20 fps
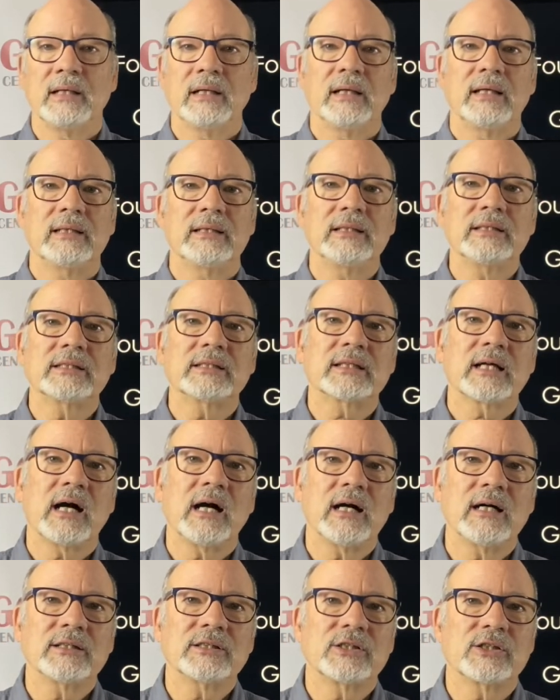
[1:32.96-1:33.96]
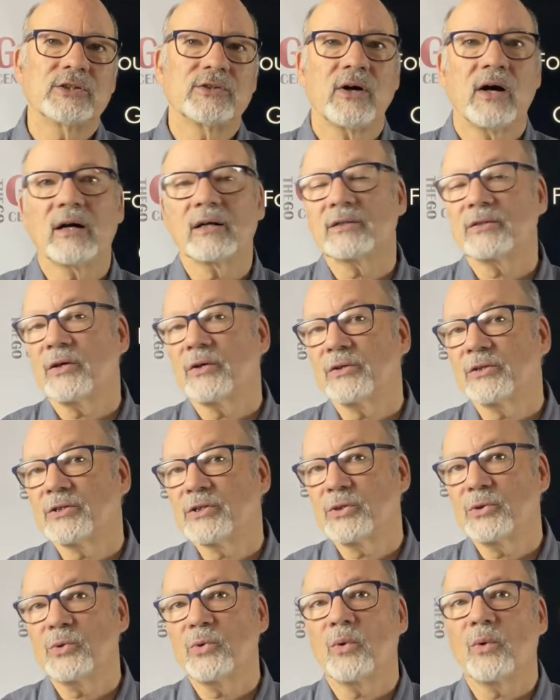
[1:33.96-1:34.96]
This construct or
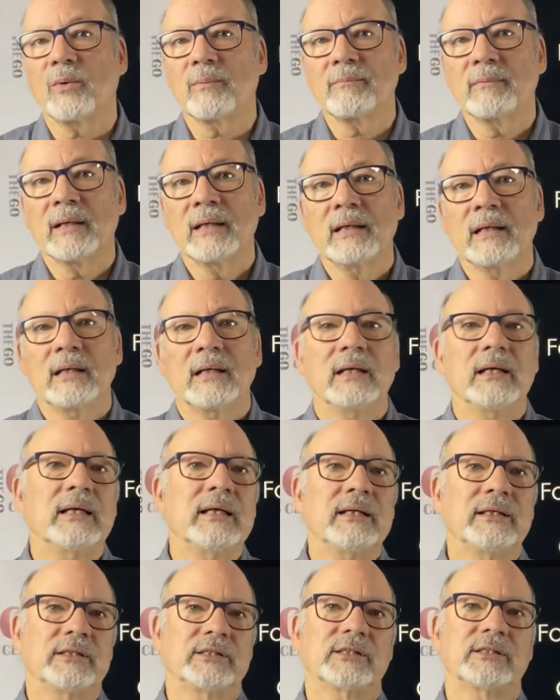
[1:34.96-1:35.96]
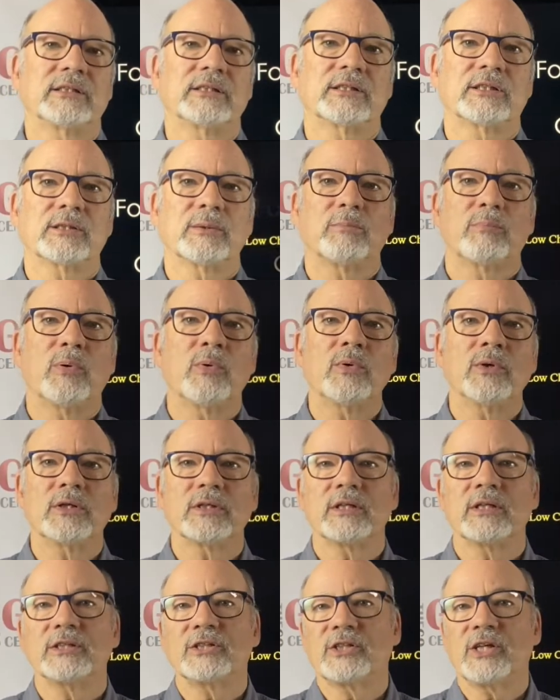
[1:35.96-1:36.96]
tool is the
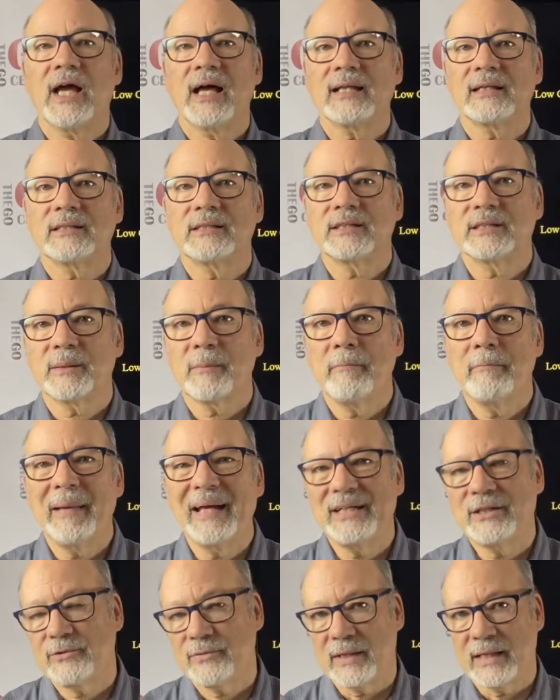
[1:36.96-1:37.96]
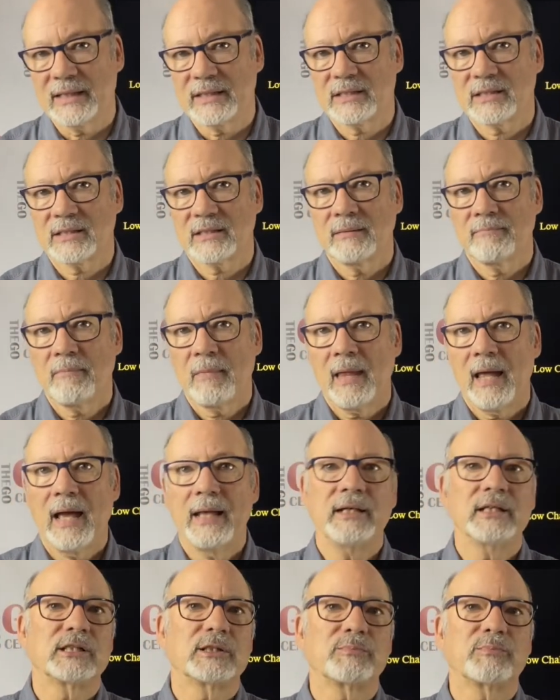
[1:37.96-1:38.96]
Support Challenge Matrix,
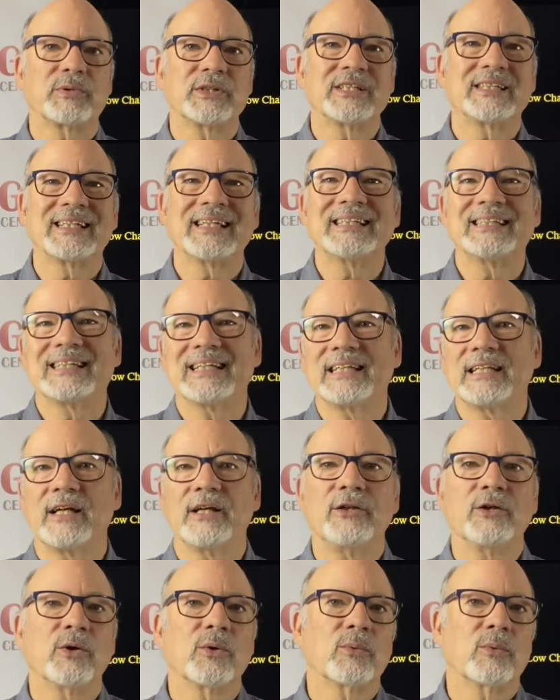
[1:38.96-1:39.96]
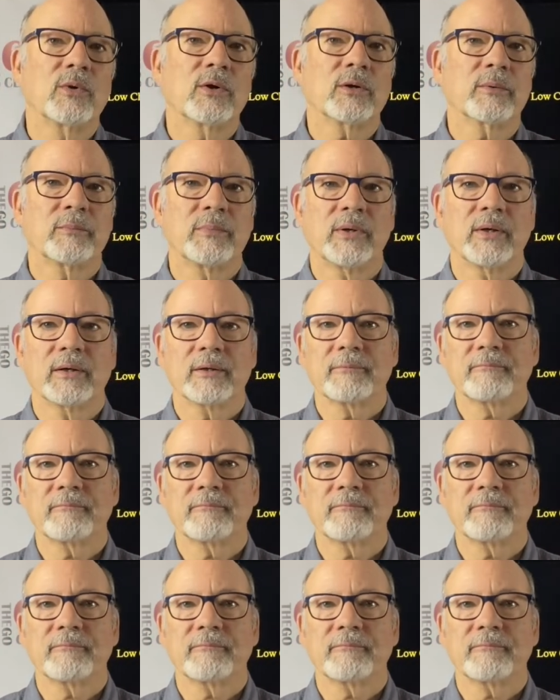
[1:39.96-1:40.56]
and it's presented in your workbook.